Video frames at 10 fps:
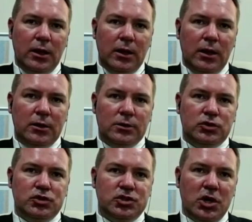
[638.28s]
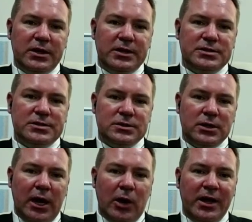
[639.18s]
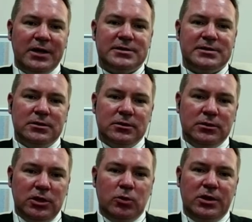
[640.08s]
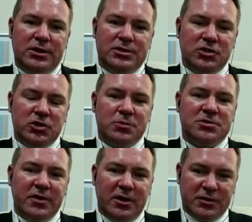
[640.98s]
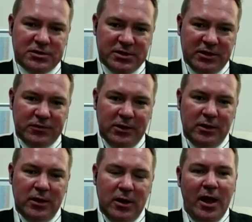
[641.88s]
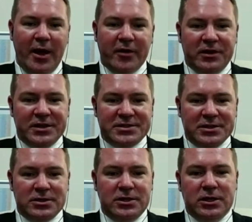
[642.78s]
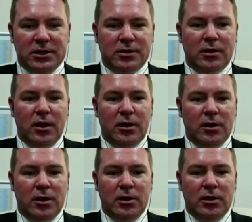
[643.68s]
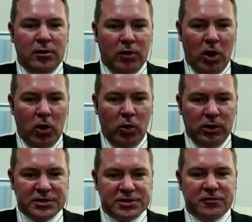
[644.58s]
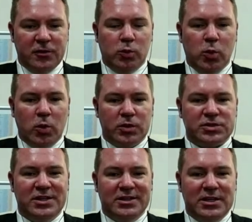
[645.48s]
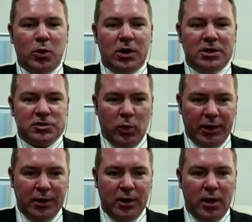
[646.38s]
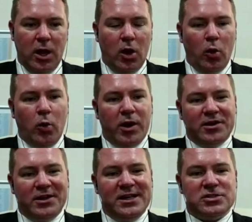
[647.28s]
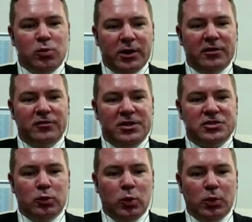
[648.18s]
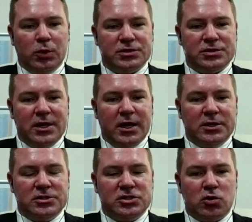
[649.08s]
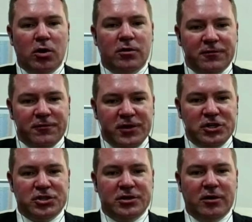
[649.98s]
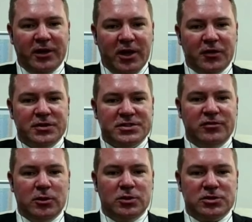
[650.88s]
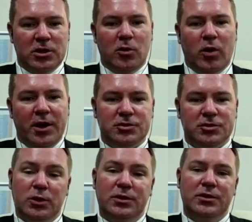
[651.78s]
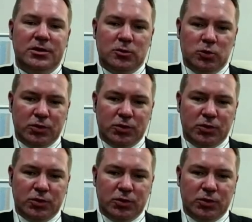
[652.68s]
To showcase how excellent DEWA is in terms of health and safety, I've listed here a whole list of awards that DEWA has won, where in each one of these awards, a strong feature of health and safety was required to win that award.